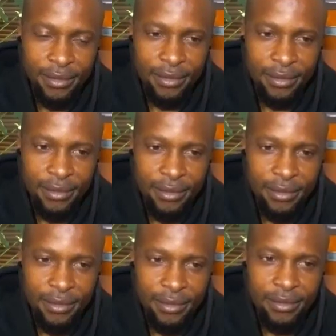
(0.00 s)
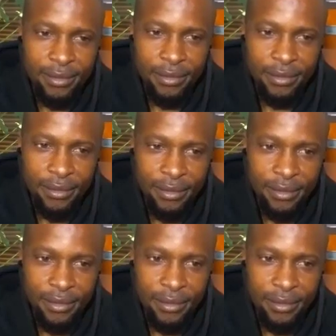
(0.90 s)

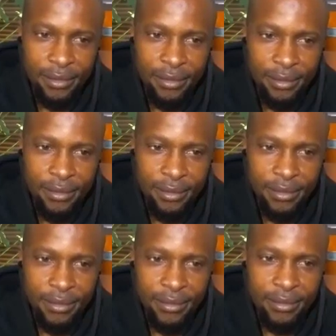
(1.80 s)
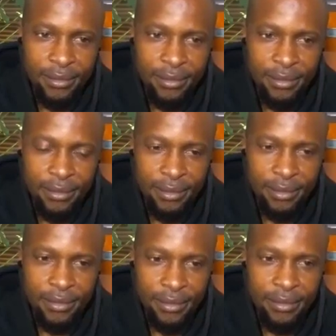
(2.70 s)

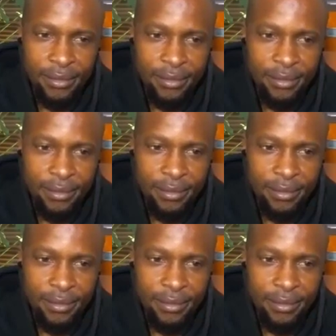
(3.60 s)
[no speech]